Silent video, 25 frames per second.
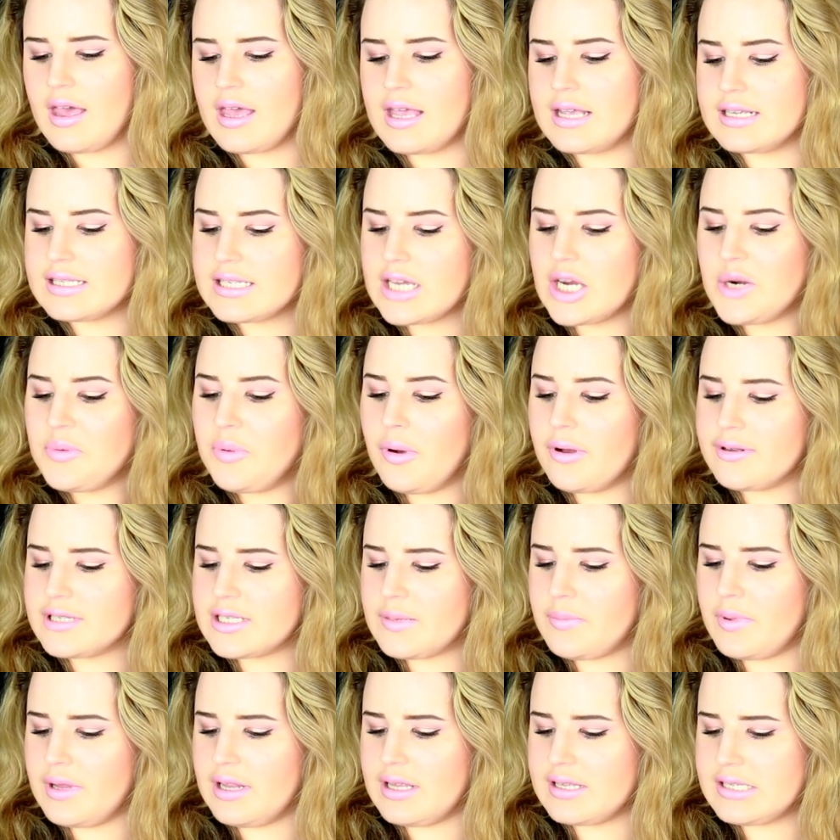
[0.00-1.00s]
Is there a
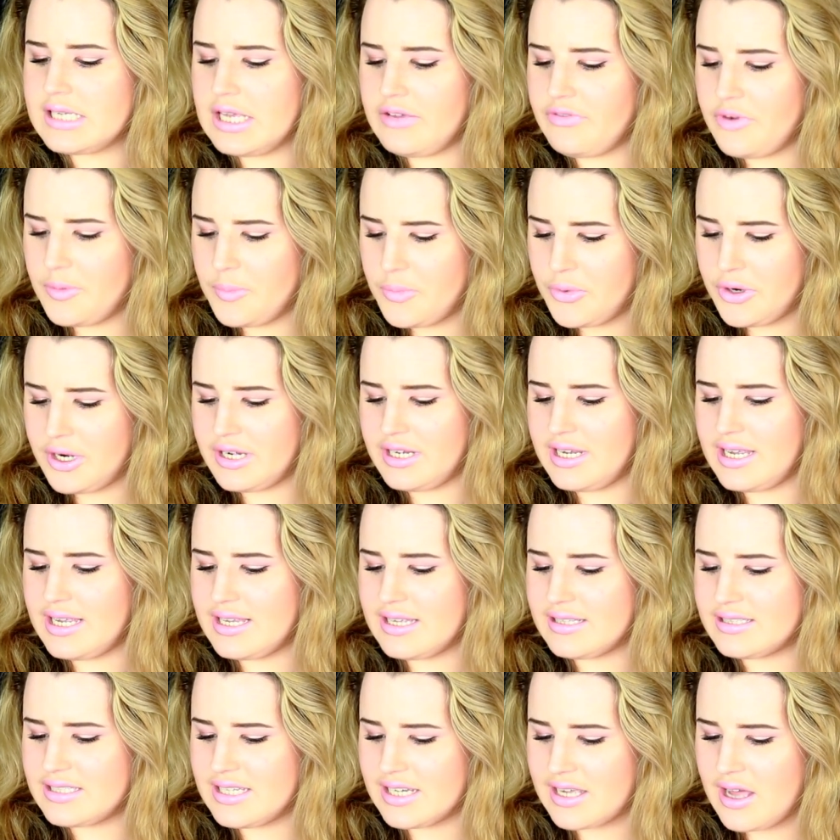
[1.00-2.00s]
possibility for
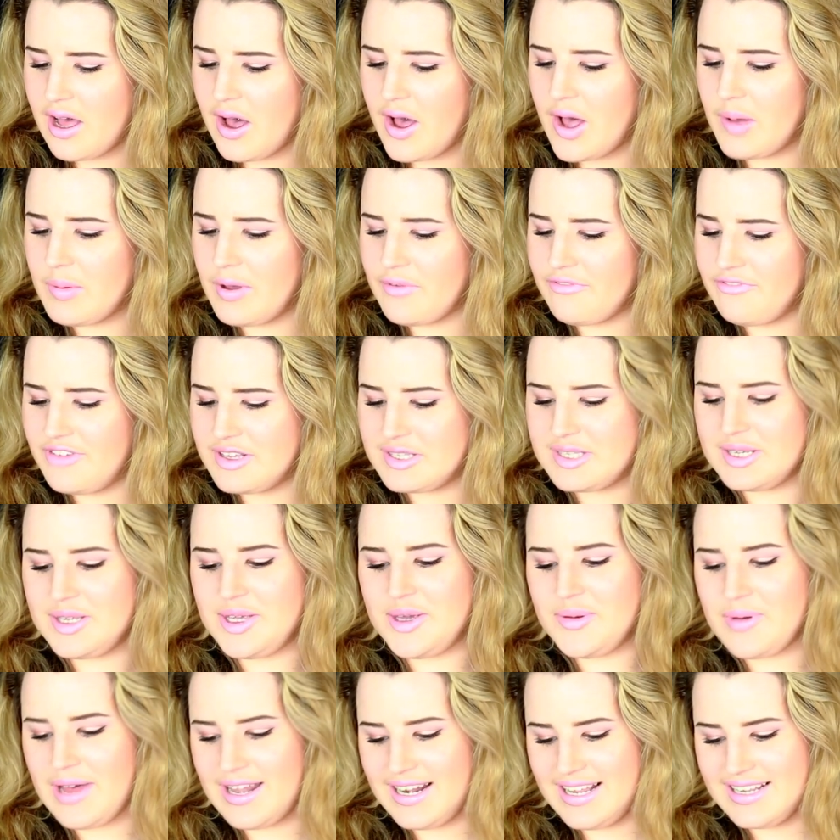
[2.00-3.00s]
Brittany to come and visit
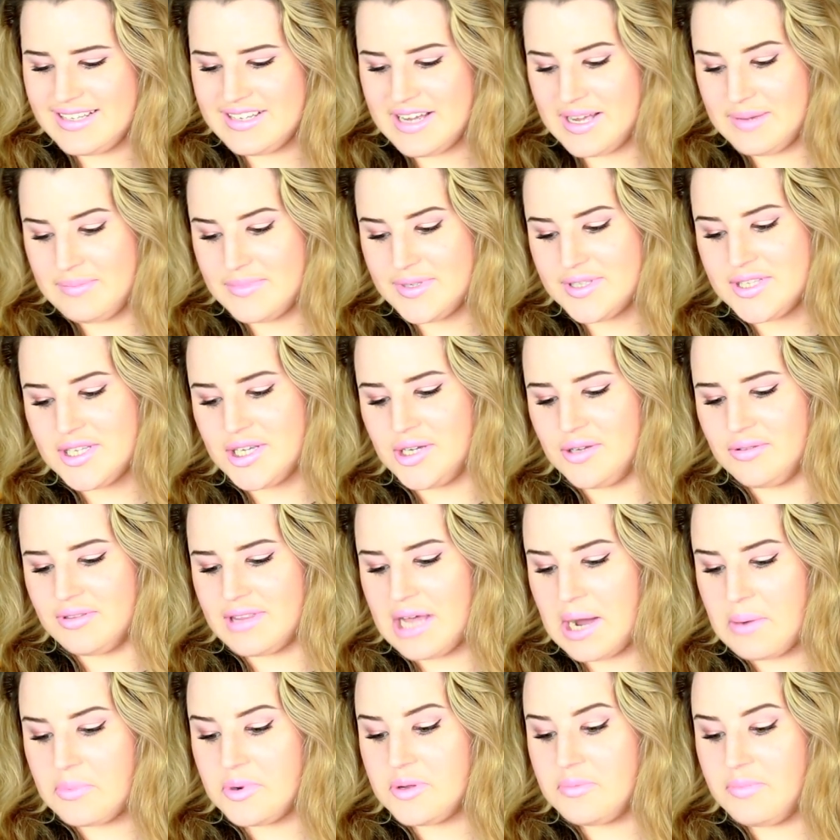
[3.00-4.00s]
you anytime soon?
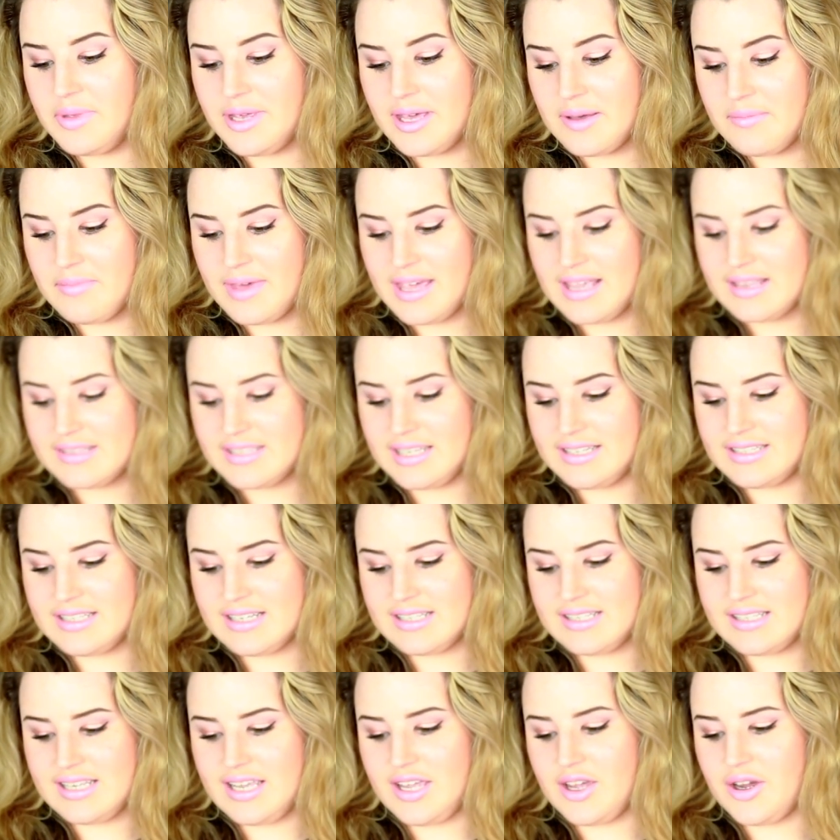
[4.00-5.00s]
That would be amazing
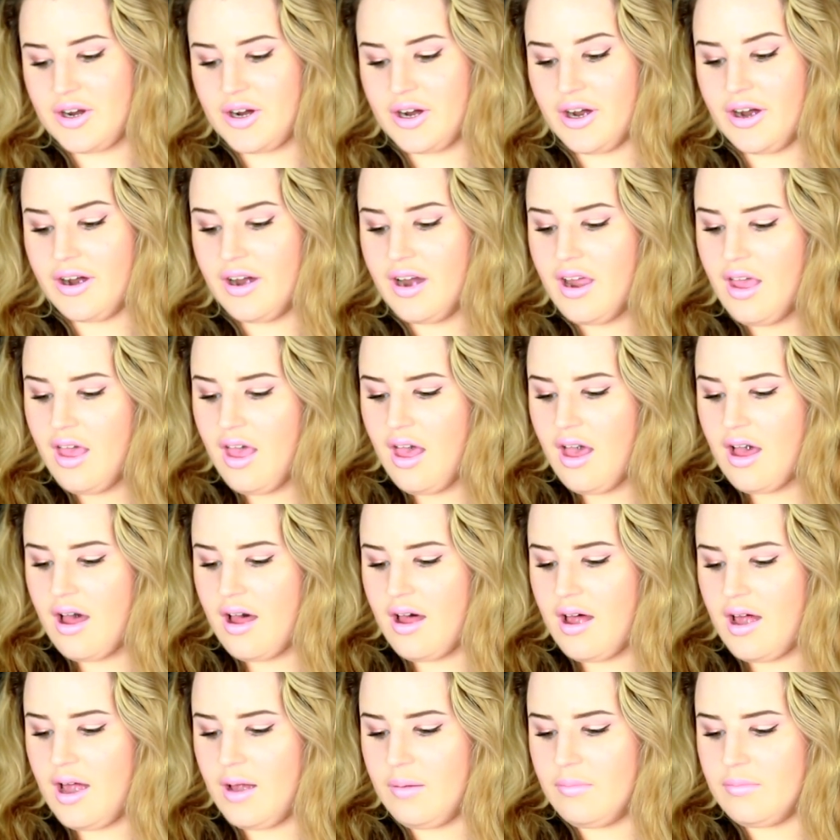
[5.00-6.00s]
to see her,
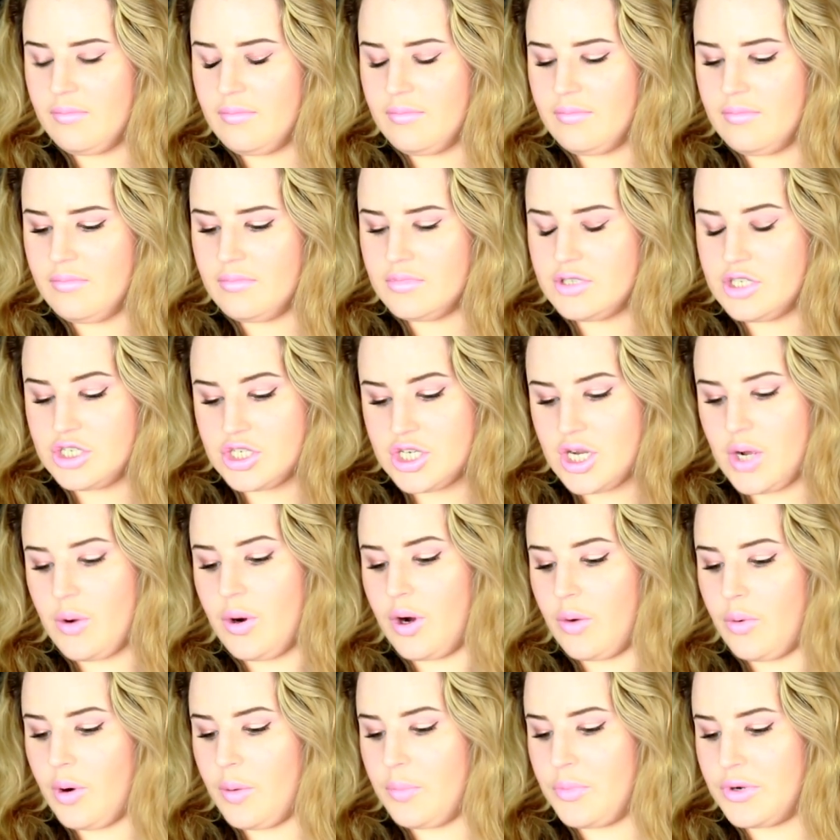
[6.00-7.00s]
to show
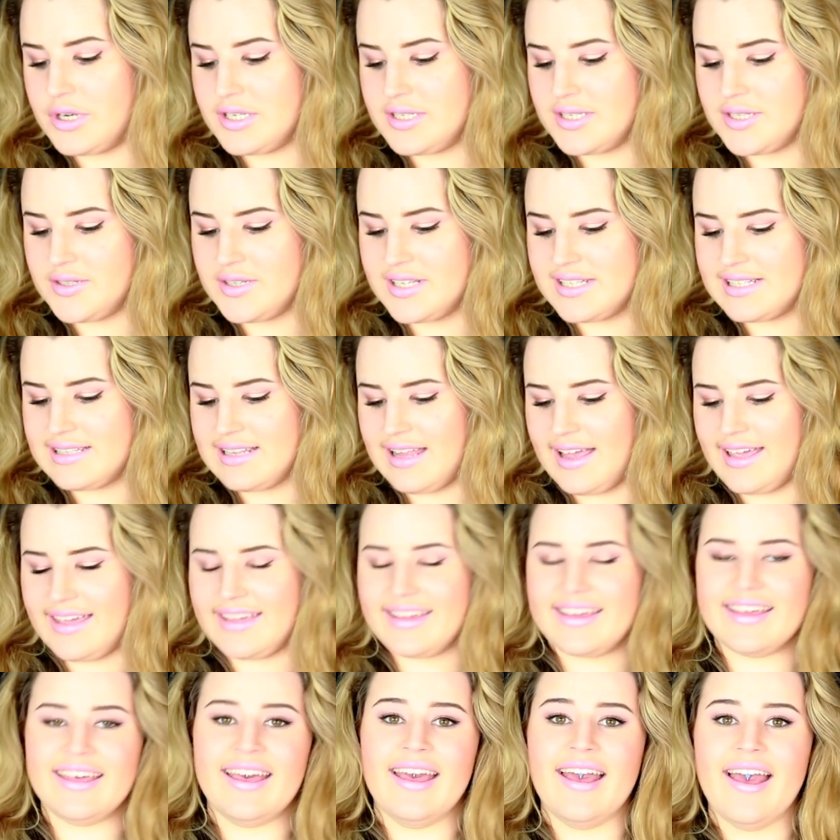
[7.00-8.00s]
her what Bristol is
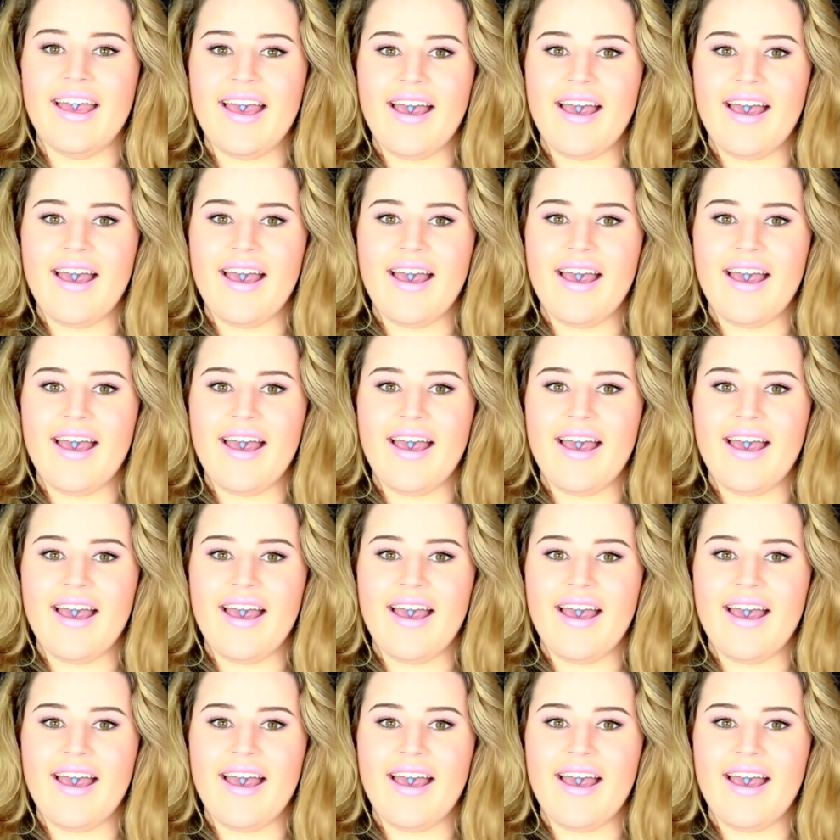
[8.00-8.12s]
like.